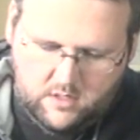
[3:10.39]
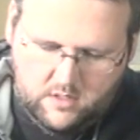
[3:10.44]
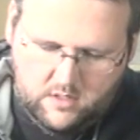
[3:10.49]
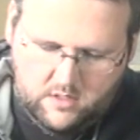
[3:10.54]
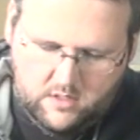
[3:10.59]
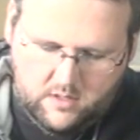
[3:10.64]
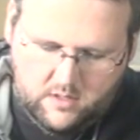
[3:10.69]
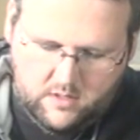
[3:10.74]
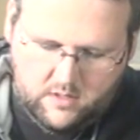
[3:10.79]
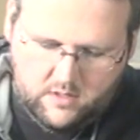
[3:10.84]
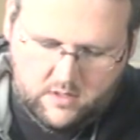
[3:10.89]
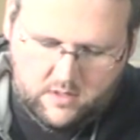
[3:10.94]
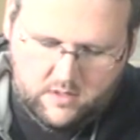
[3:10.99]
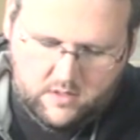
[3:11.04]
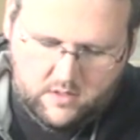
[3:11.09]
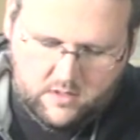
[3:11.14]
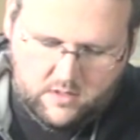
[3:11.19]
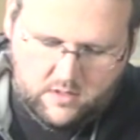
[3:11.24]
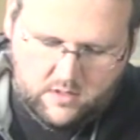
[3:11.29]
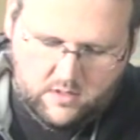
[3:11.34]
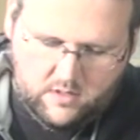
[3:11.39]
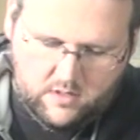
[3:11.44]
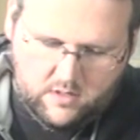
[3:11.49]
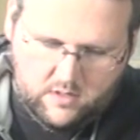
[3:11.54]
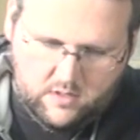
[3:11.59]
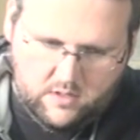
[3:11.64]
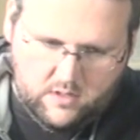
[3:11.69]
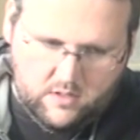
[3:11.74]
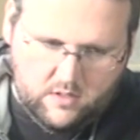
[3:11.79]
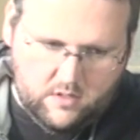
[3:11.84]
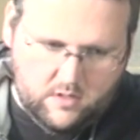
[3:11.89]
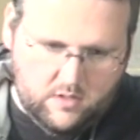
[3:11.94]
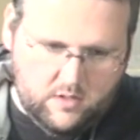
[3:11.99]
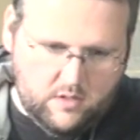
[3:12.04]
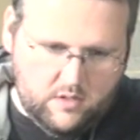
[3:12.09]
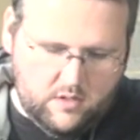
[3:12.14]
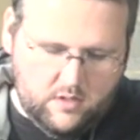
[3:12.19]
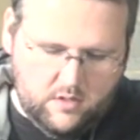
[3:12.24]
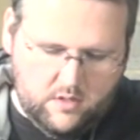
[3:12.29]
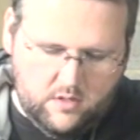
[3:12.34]

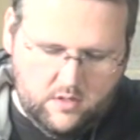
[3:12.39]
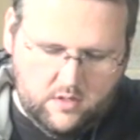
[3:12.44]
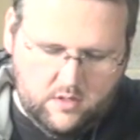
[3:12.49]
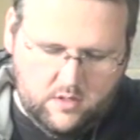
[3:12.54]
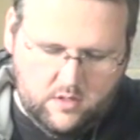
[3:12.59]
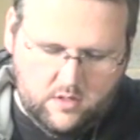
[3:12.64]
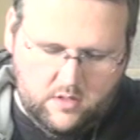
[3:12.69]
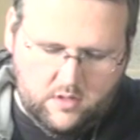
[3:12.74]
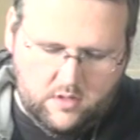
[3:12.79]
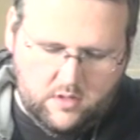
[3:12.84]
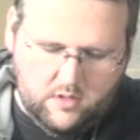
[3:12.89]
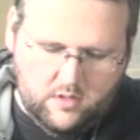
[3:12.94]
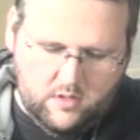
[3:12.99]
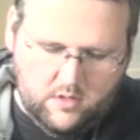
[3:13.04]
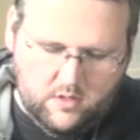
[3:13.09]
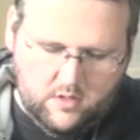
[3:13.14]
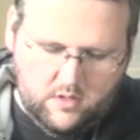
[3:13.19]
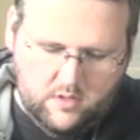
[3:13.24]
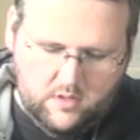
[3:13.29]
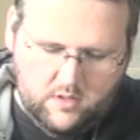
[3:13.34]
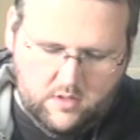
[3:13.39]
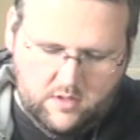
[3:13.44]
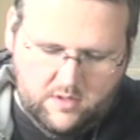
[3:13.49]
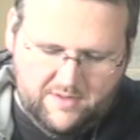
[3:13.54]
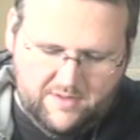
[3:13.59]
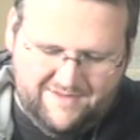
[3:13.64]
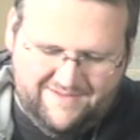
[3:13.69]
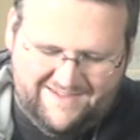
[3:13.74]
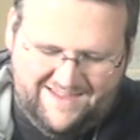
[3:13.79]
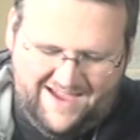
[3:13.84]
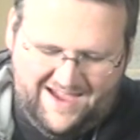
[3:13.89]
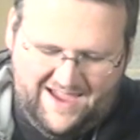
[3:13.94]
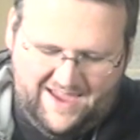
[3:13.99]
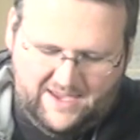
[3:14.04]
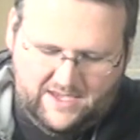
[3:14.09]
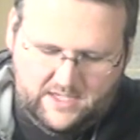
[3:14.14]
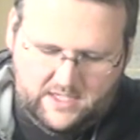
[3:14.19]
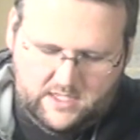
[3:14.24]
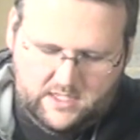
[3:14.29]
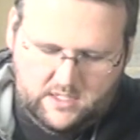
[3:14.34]

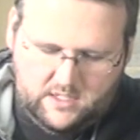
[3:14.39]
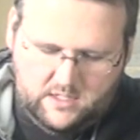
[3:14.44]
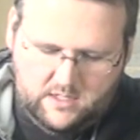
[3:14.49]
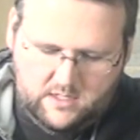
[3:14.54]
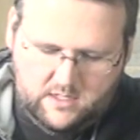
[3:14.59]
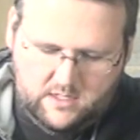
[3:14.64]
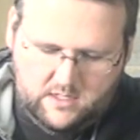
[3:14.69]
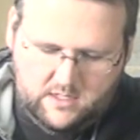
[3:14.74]
The person shown says nothing.